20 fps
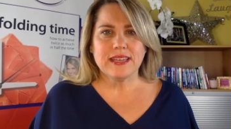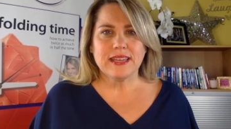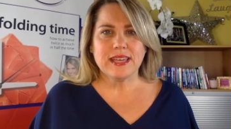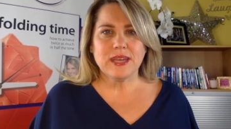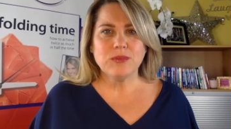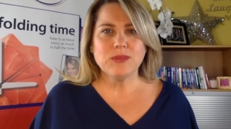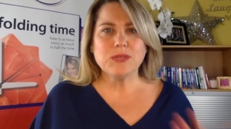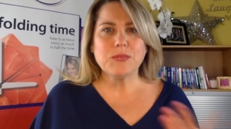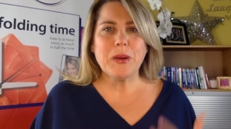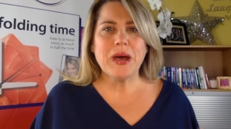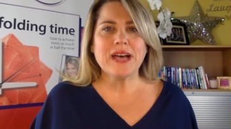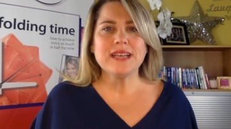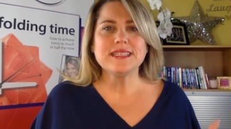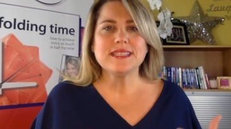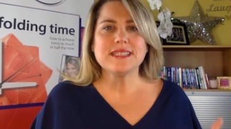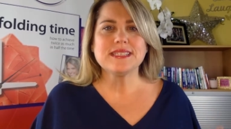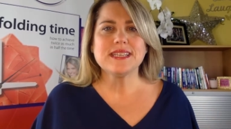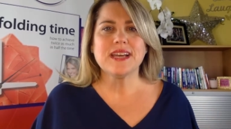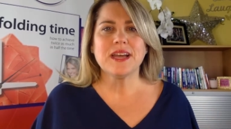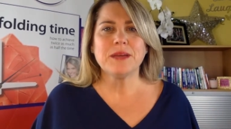It was
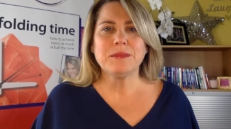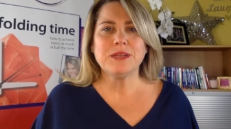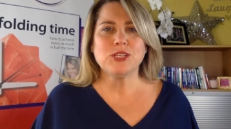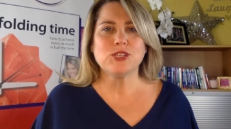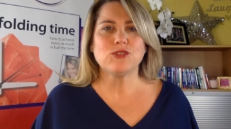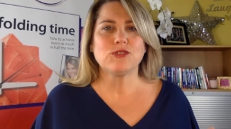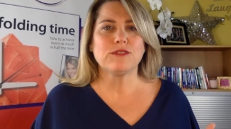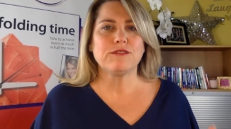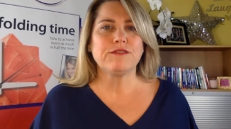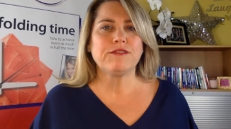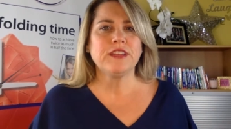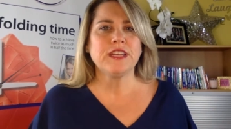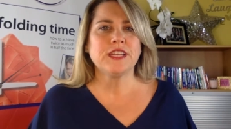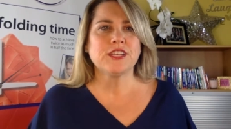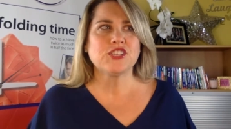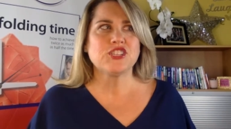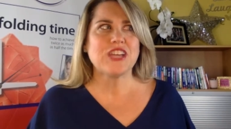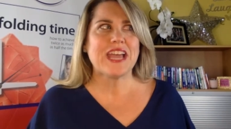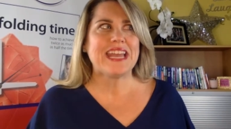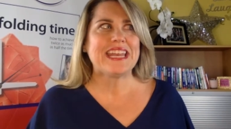past the time he should have
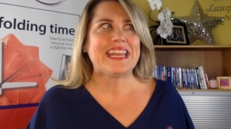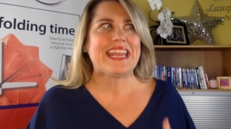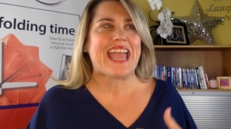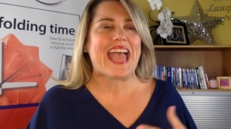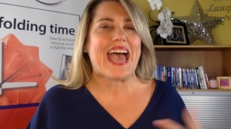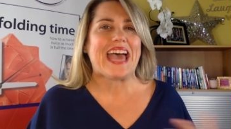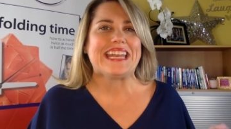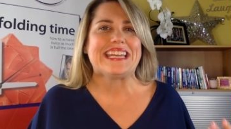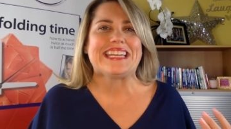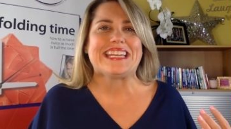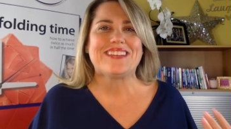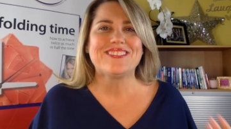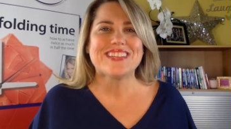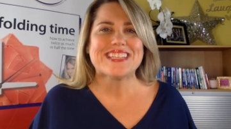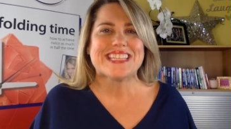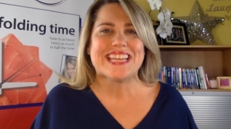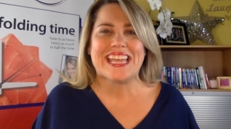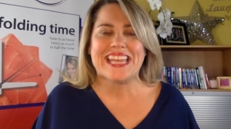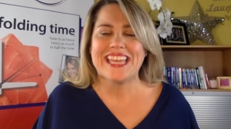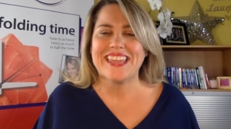finished, and he hadn't even
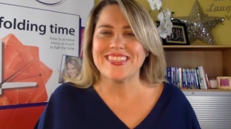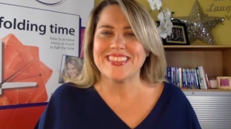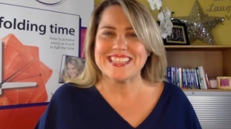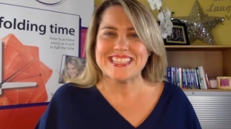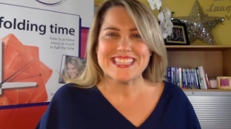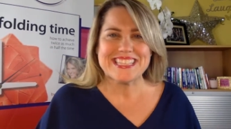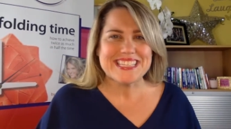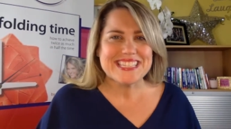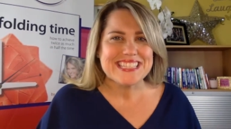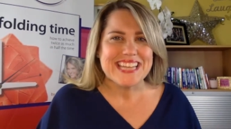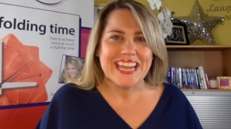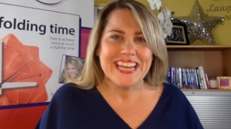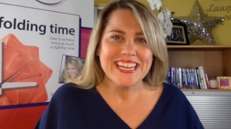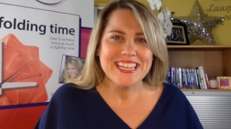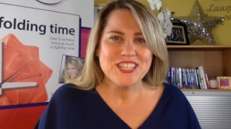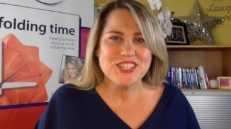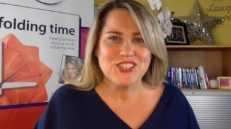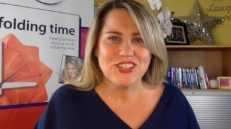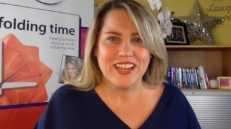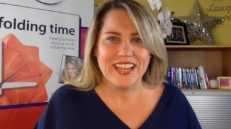taken the
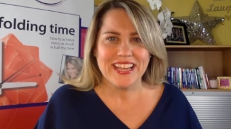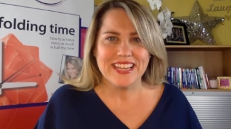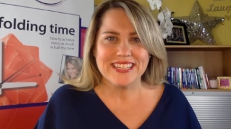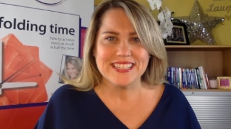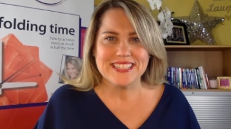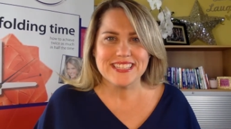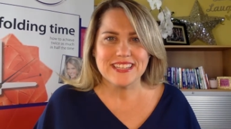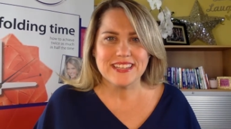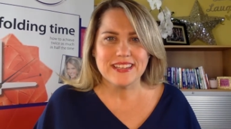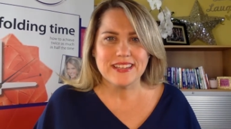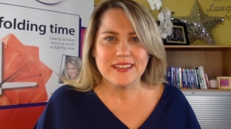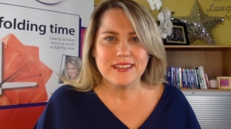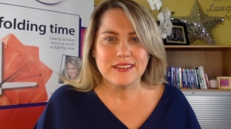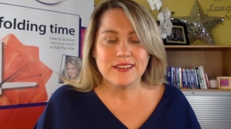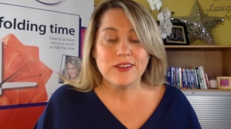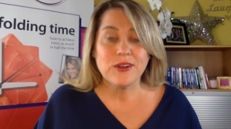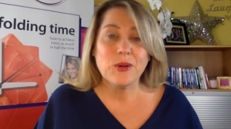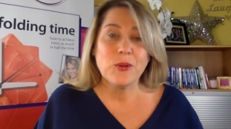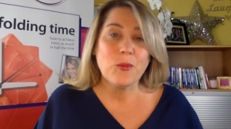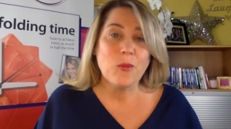stage yet.
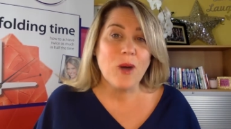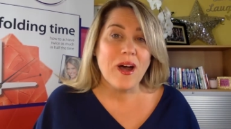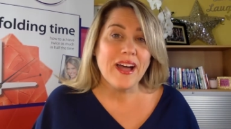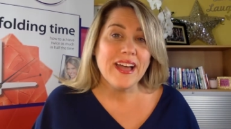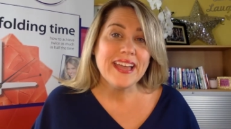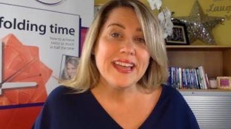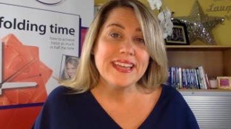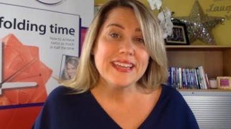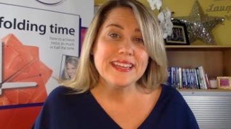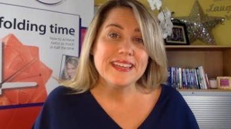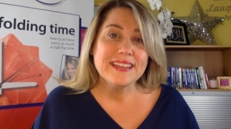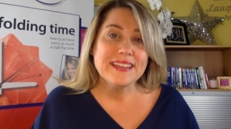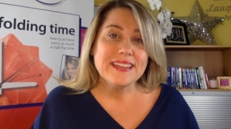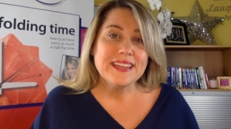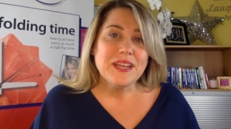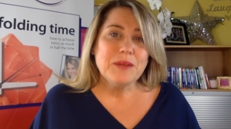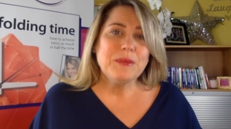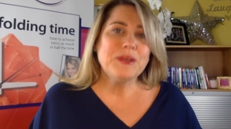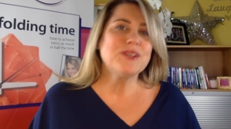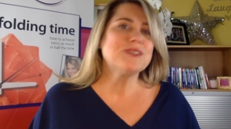You know why?
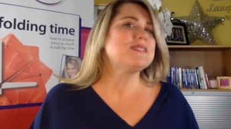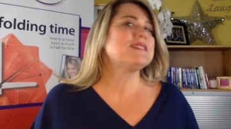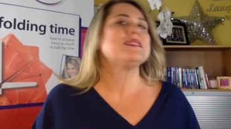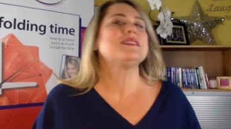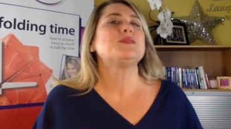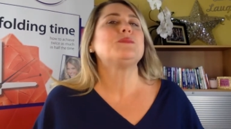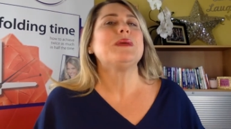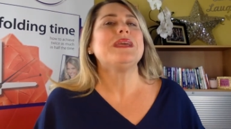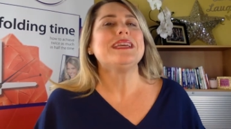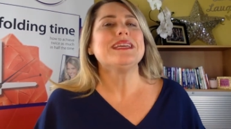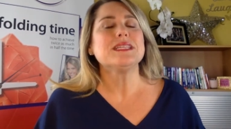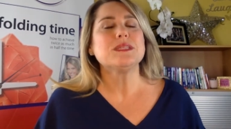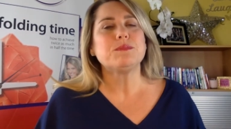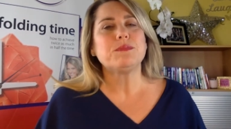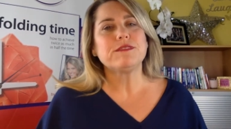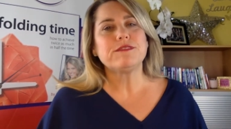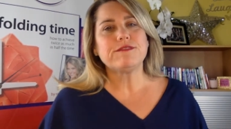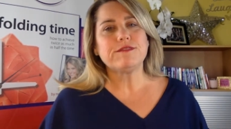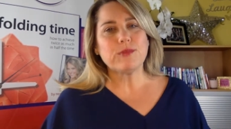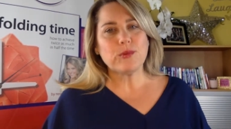Because the speakers
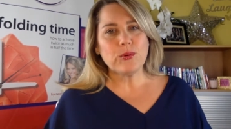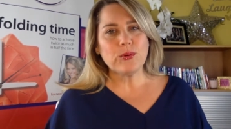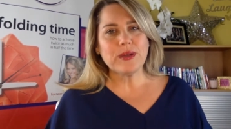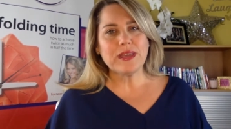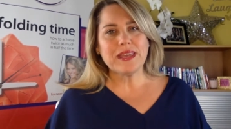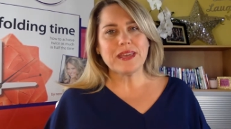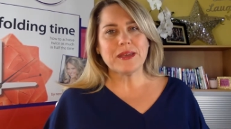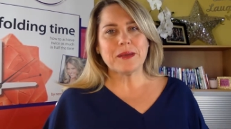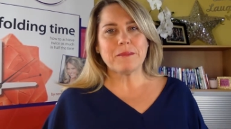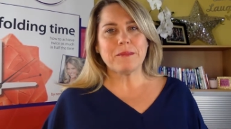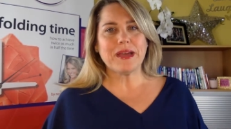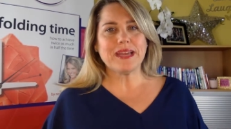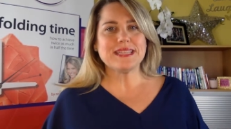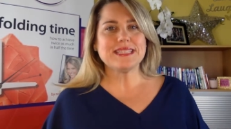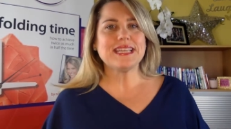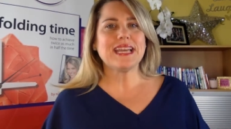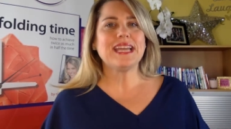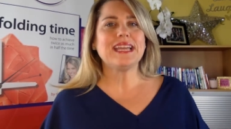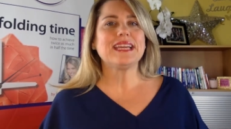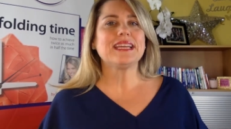before him had
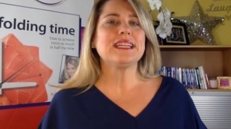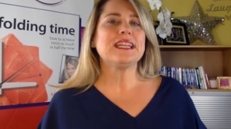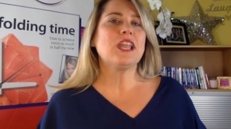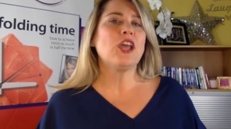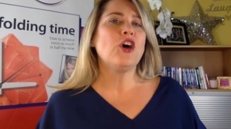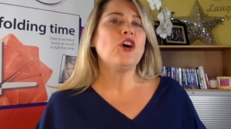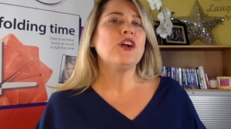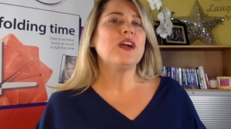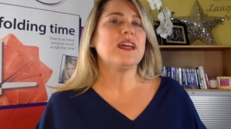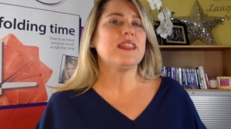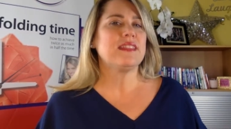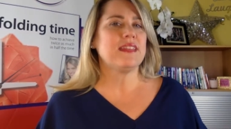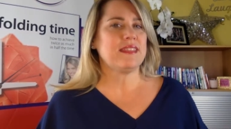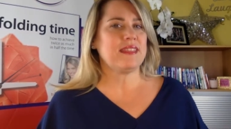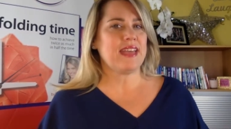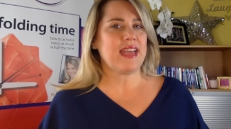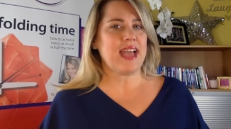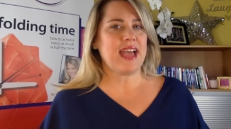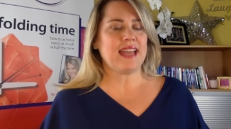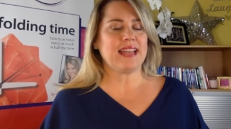taken longer than
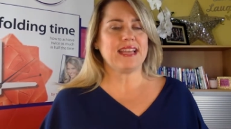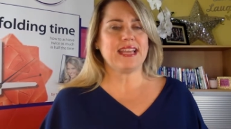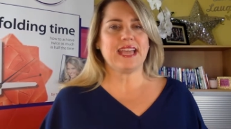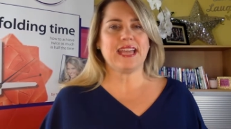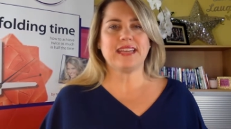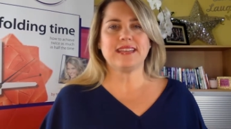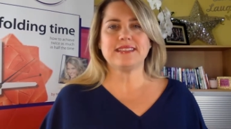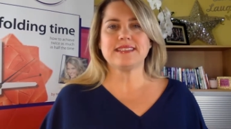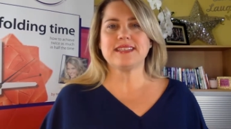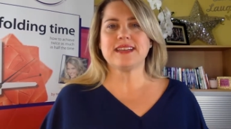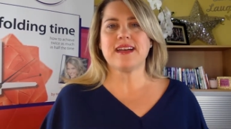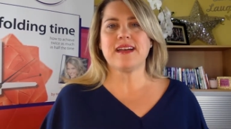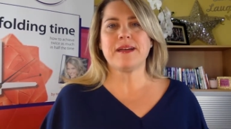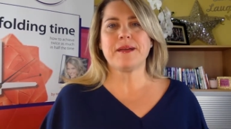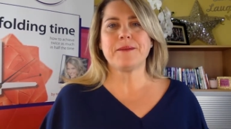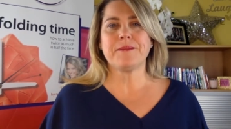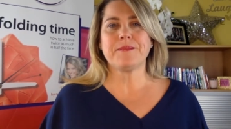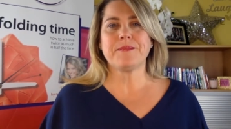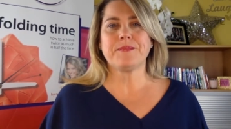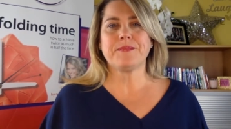their allocated
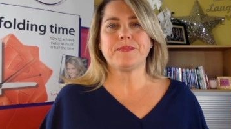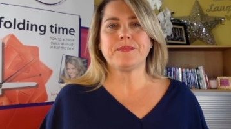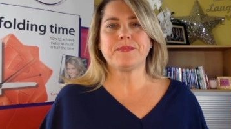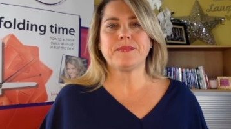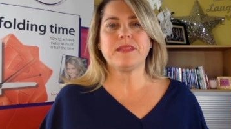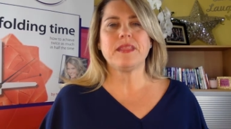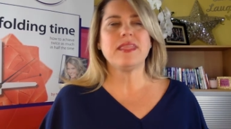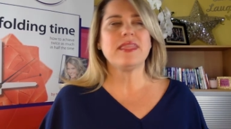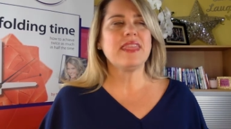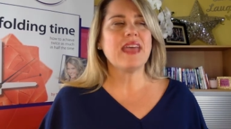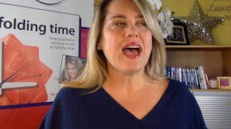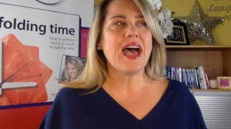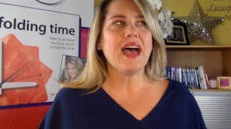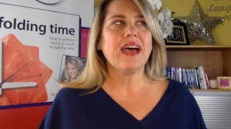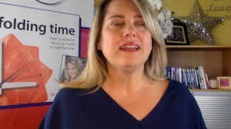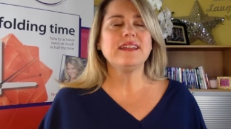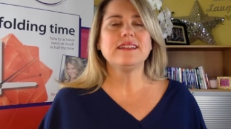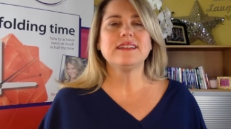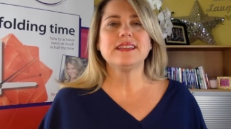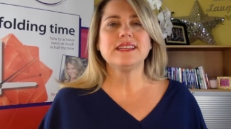time.
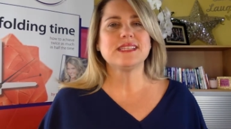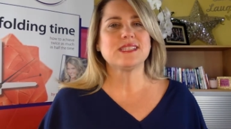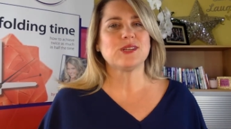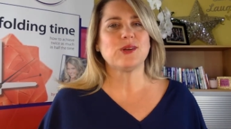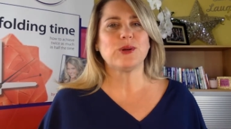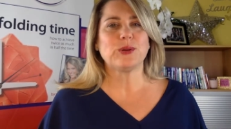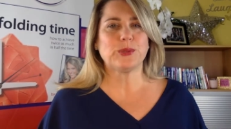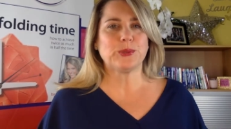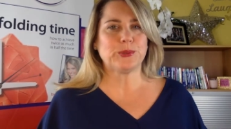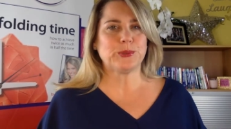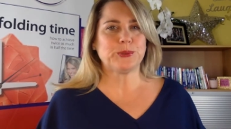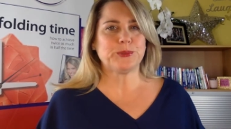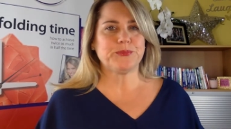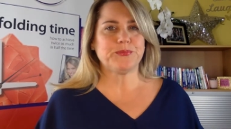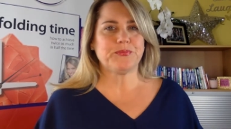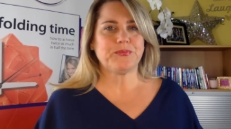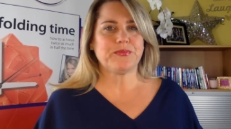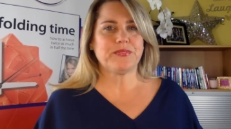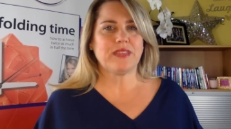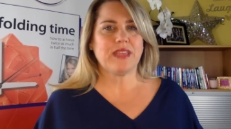That is not cool.
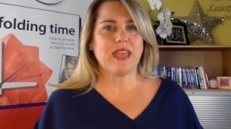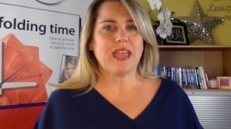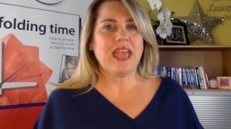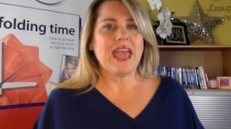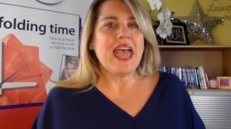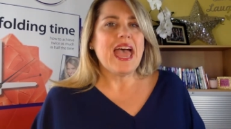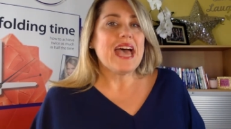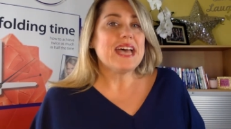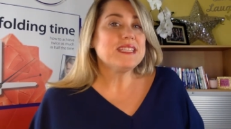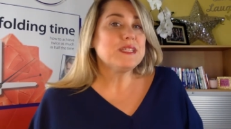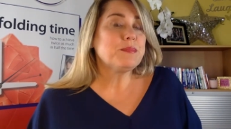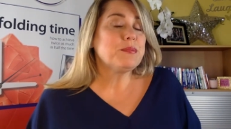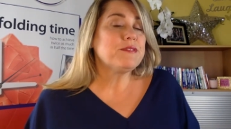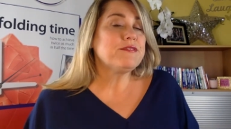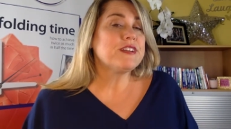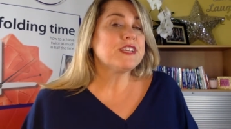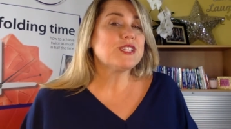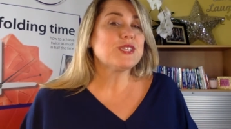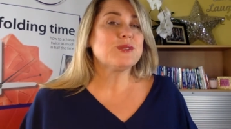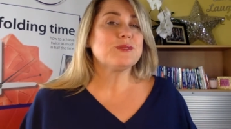As a
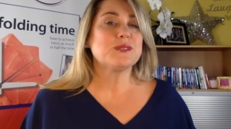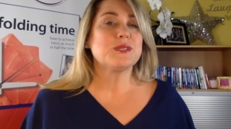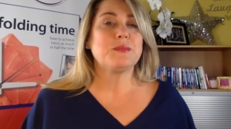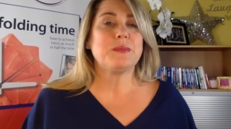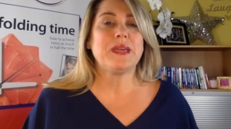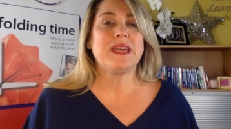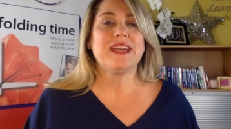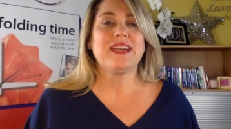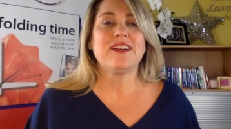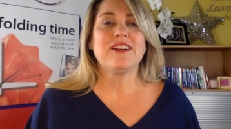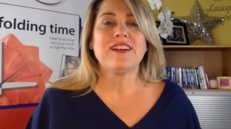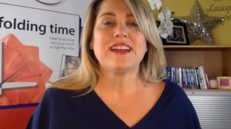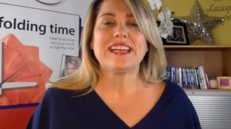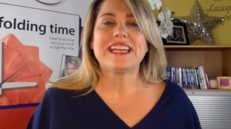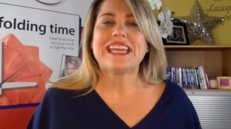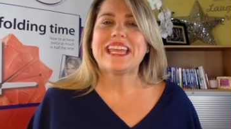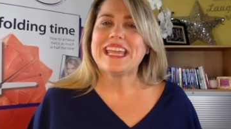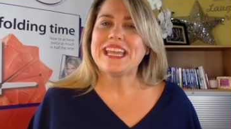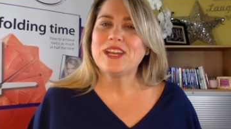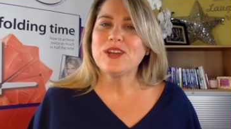professional speaker
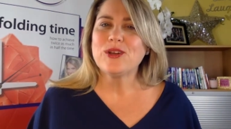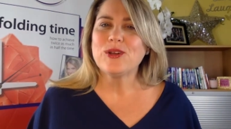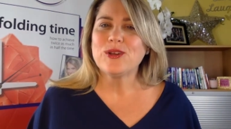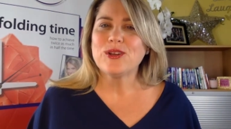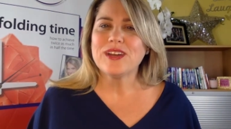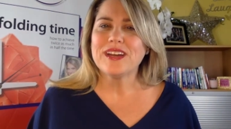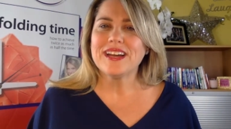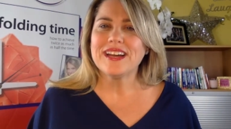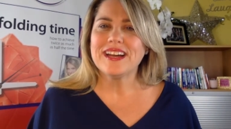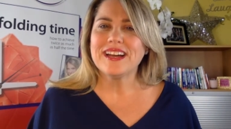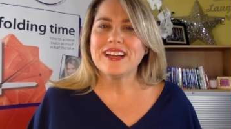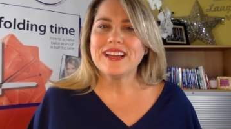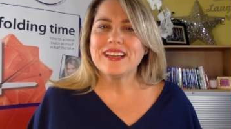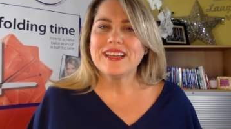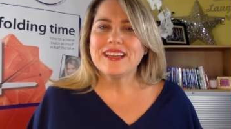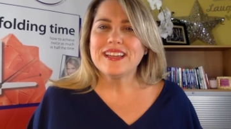and keynoter